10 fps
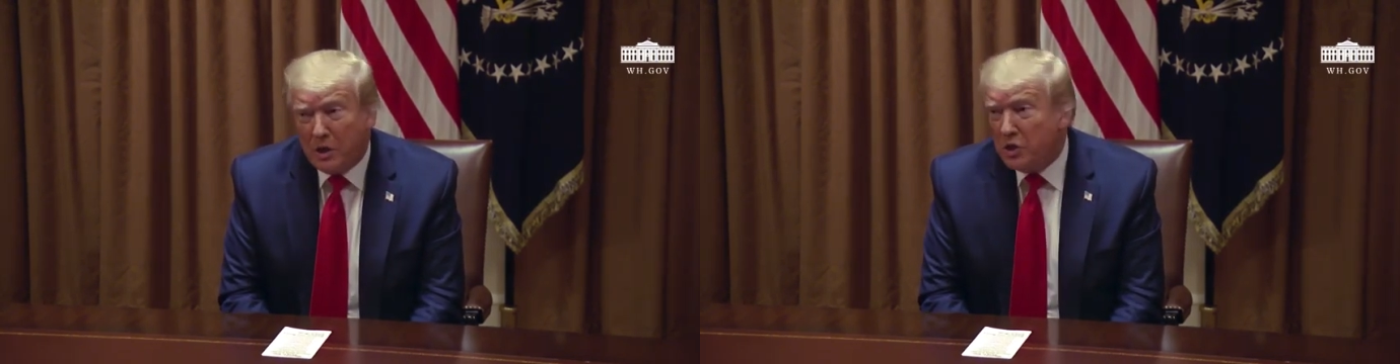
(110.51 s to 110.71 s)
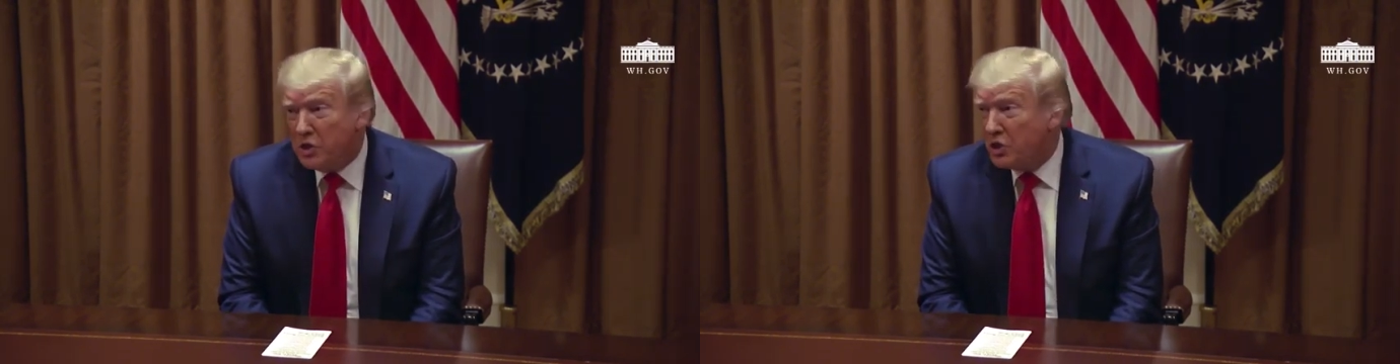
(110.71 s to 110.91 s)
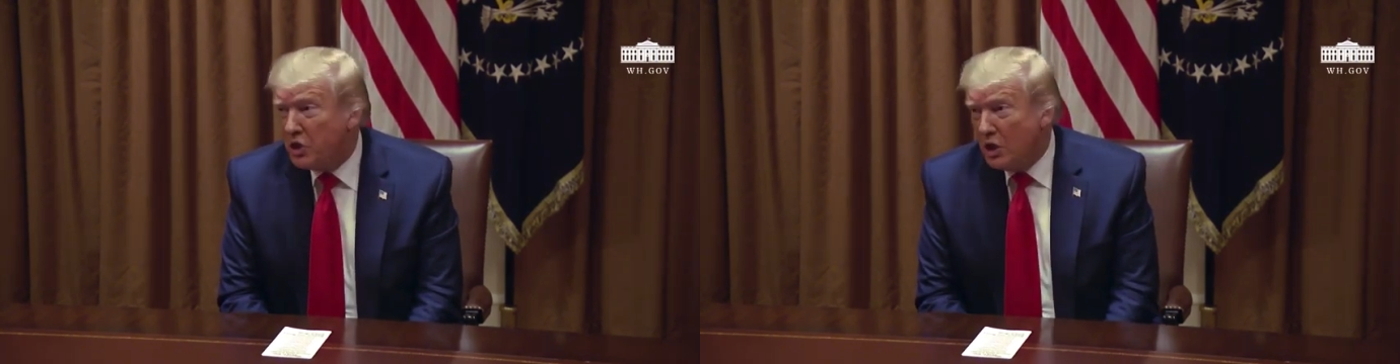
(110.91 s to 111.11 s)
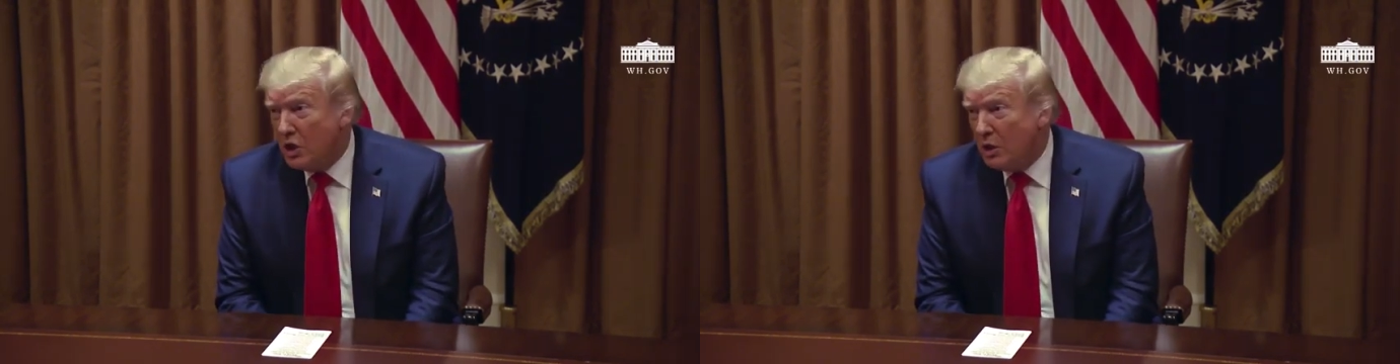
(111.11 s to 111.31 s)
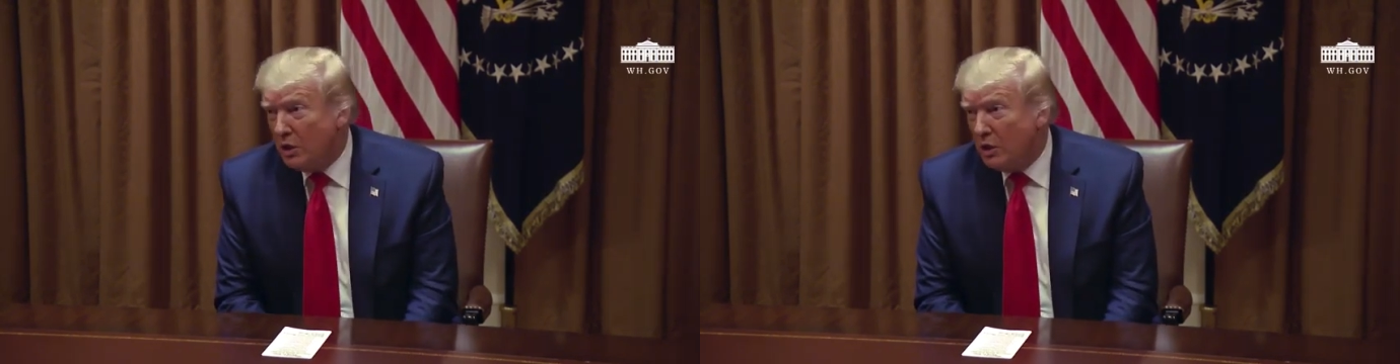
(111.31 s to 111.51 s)
nobody's
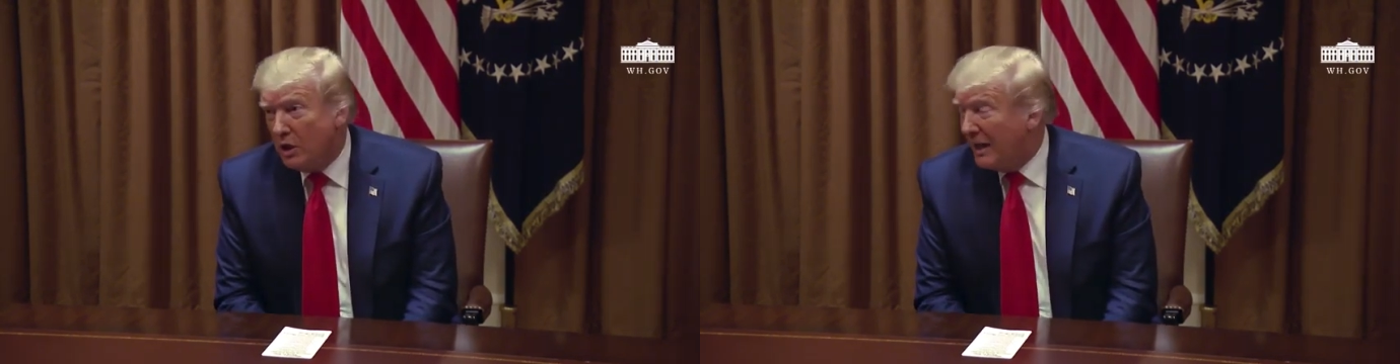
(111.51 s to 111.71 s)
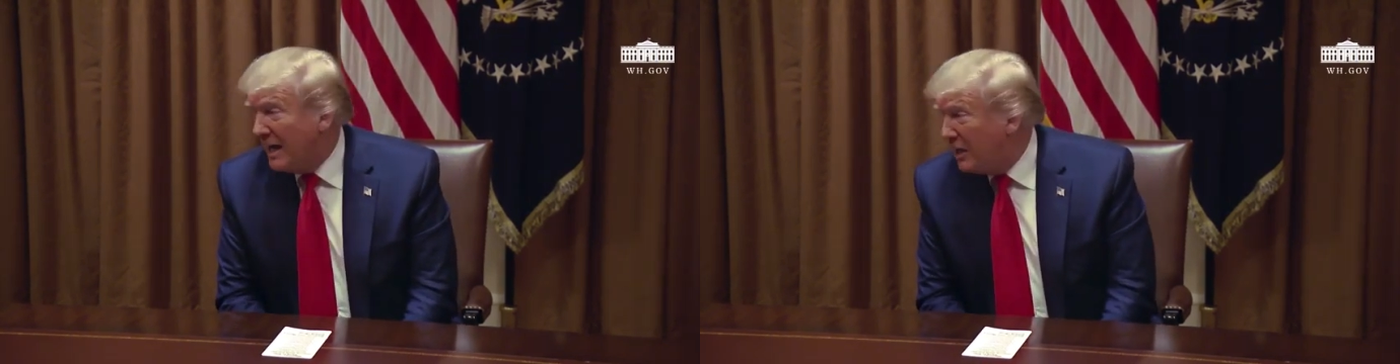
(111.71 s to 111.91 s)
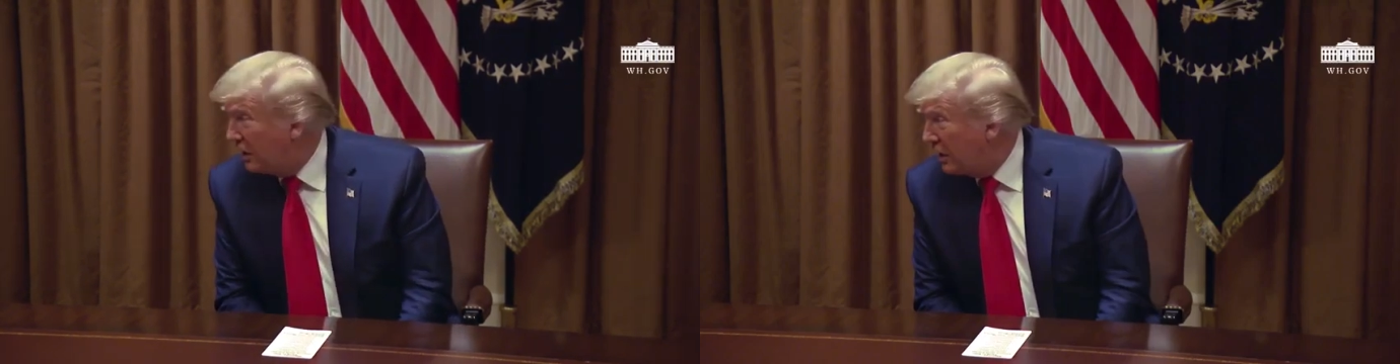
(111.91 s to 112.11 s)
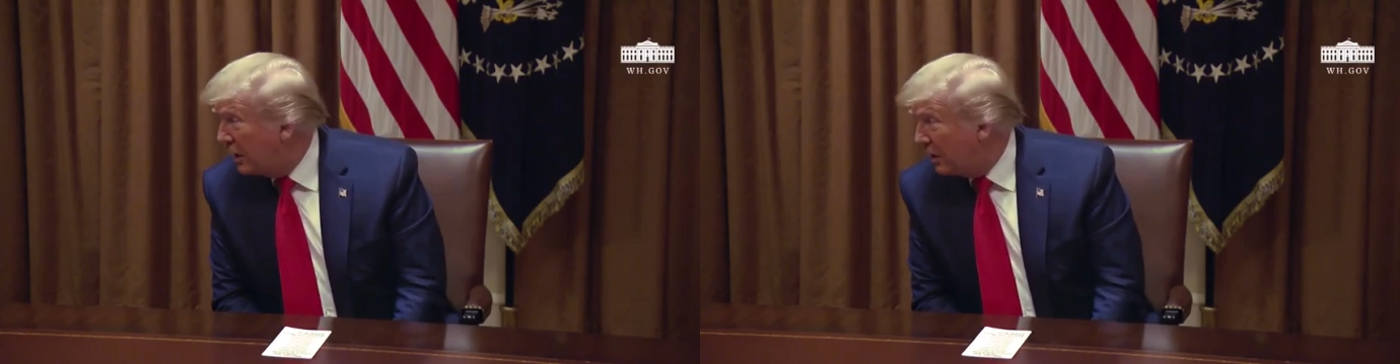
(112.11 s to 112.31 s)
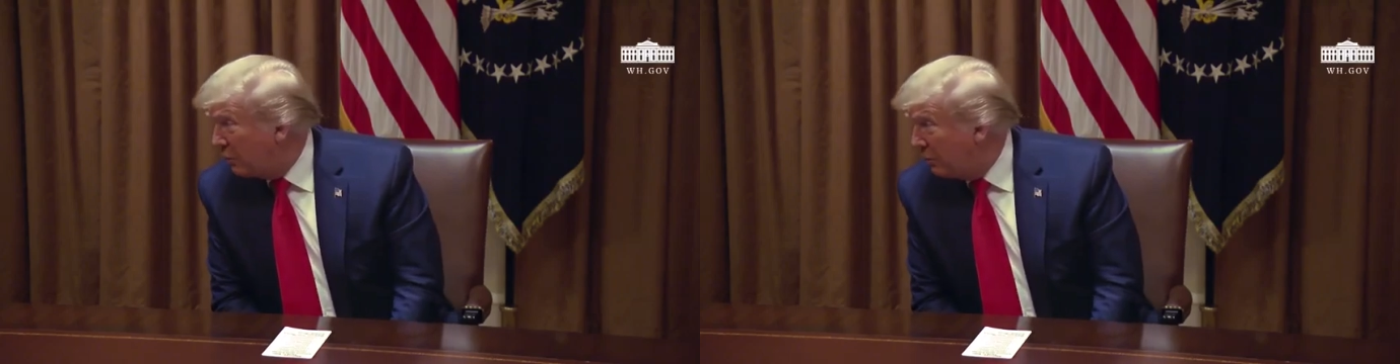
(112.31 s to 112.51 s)
done
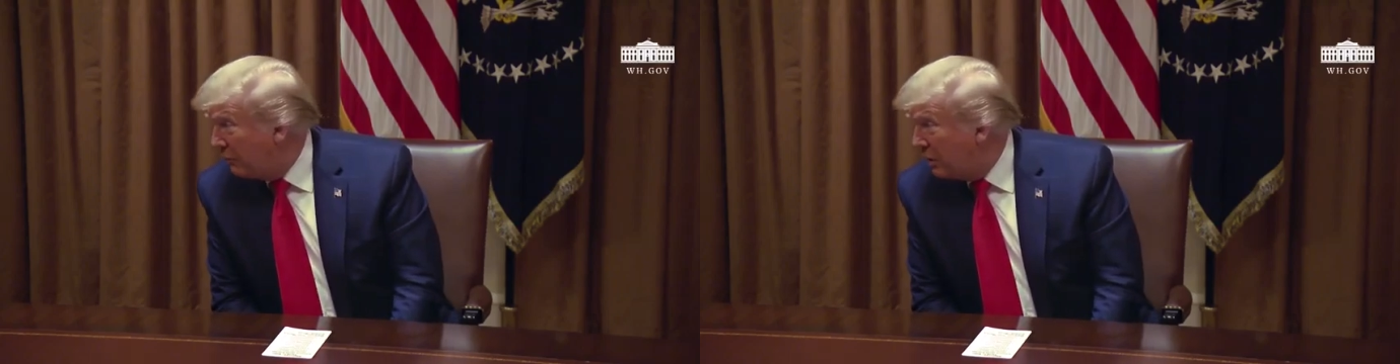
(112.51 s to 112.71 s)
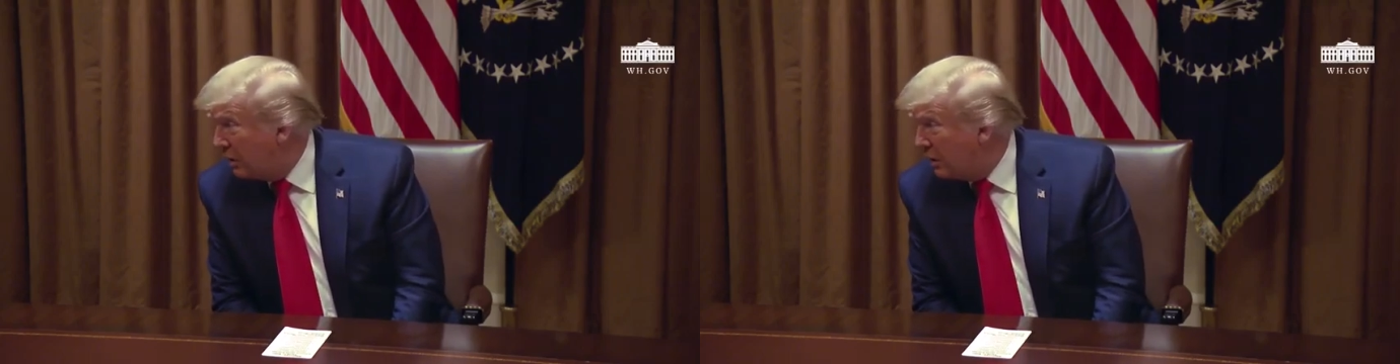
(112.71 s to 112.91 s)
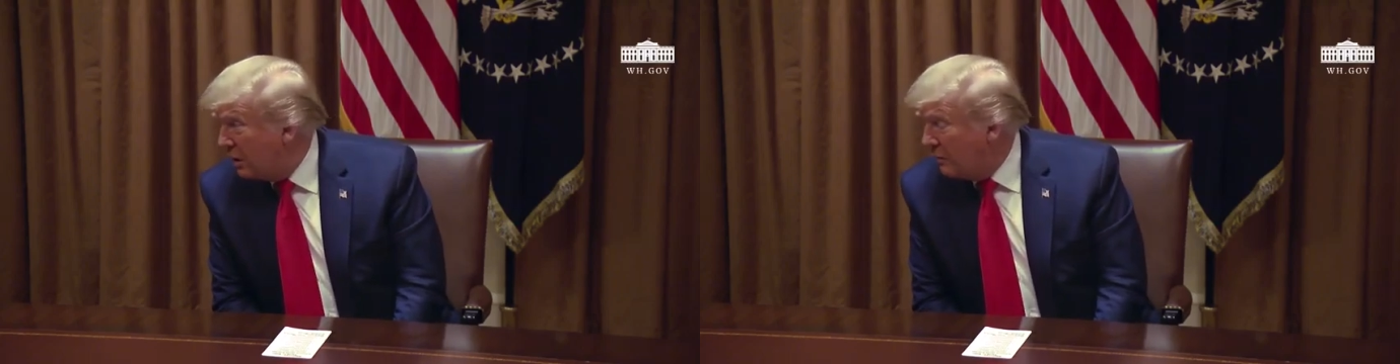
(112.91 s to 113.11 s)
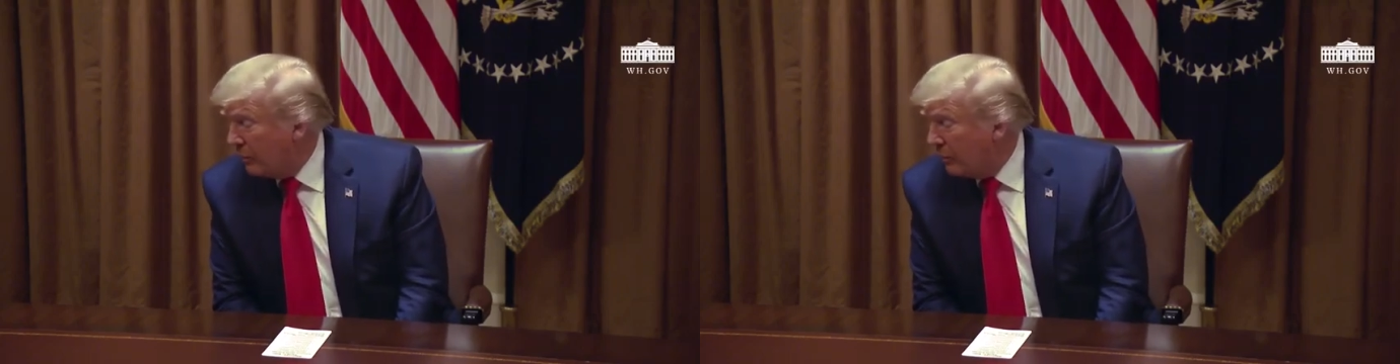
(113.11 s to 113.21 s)
anything like we've done.